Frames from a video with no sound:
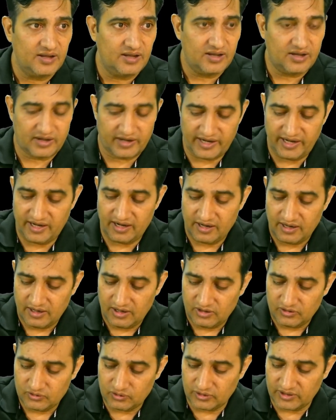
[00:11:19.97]
right?
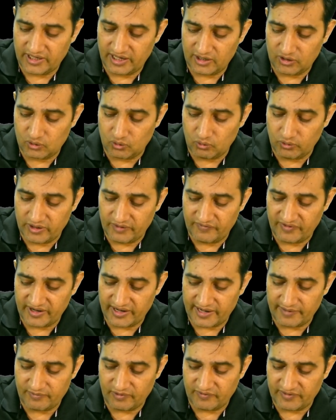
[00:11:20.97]
So there are two different
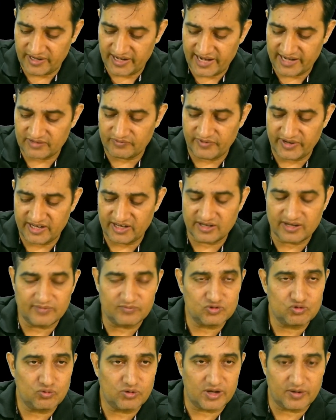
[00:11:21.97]
type of attacks when it comes
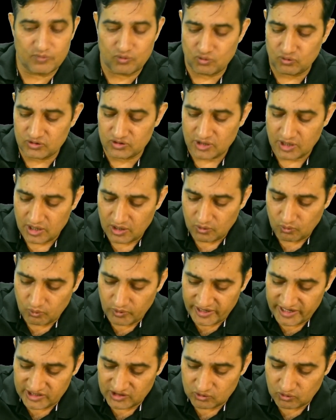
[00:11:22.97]
to Kerberos. One
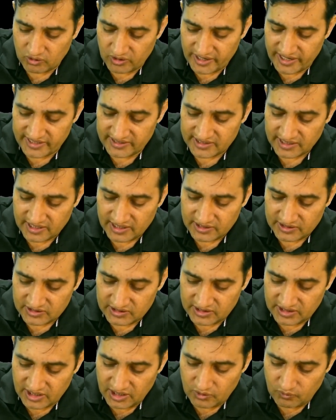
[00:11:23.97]
is called as
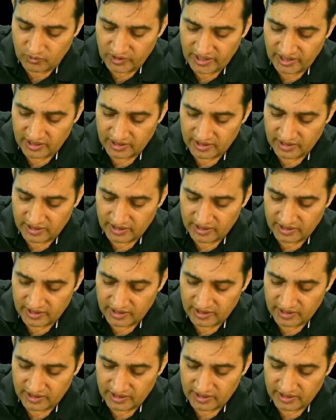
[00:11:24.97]
silver